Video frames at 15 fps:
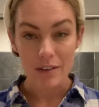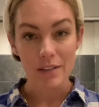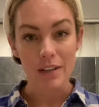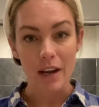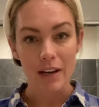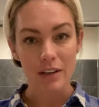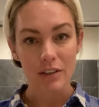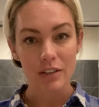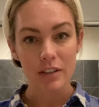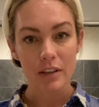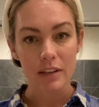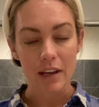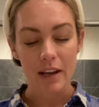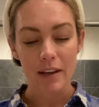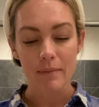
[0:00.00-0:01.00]
Cider
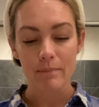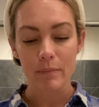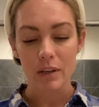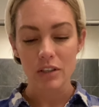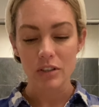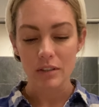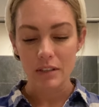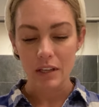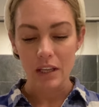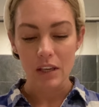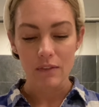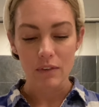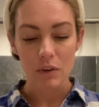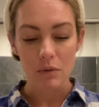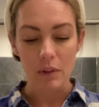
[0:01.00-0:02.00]
today, but just to
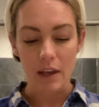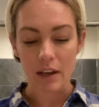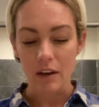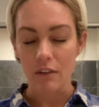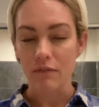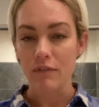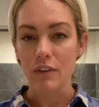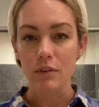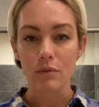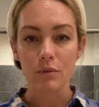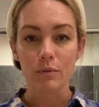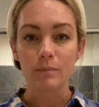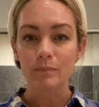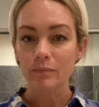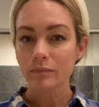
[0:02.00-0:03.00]
give you like a
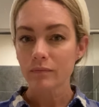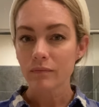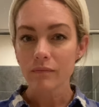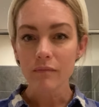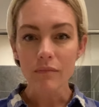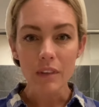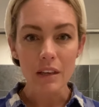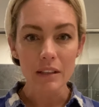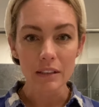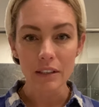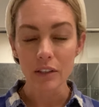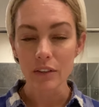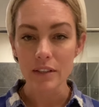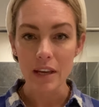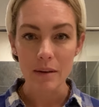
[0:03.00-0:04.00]
few
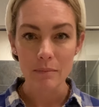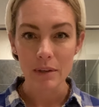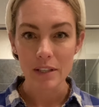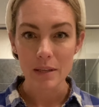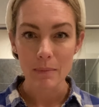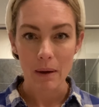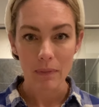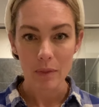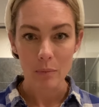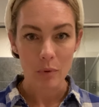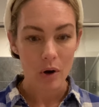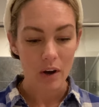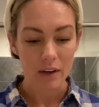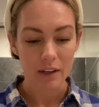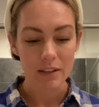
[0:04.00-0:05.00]
little tidbits about the
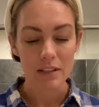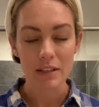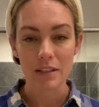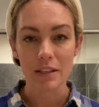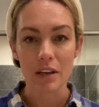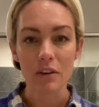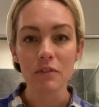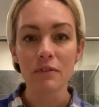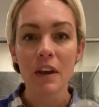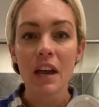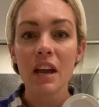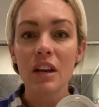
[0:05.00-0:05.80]
product itself.